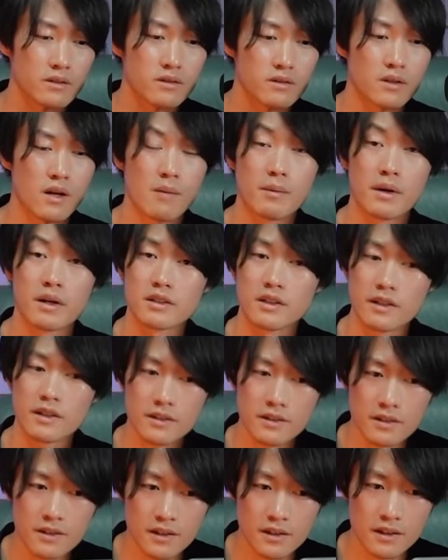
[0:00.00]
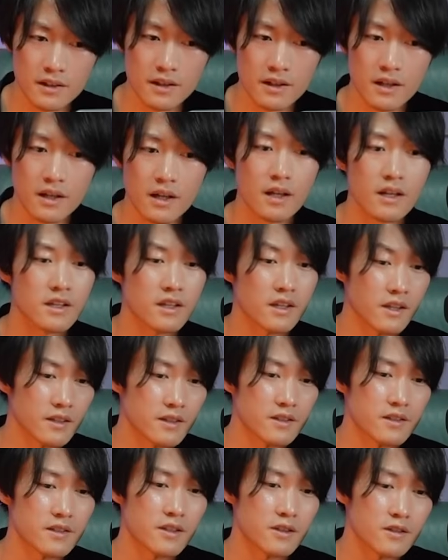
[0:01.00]
about it, he
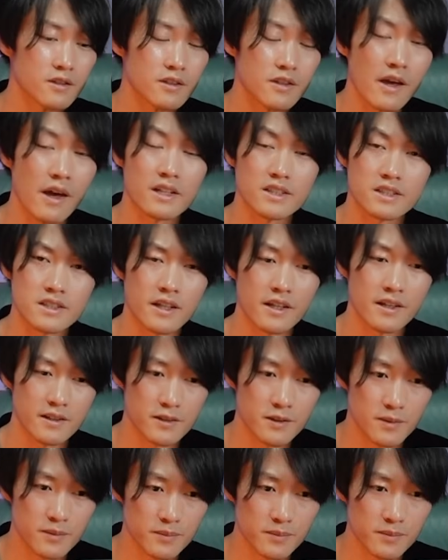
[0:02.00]
didn't hesitate.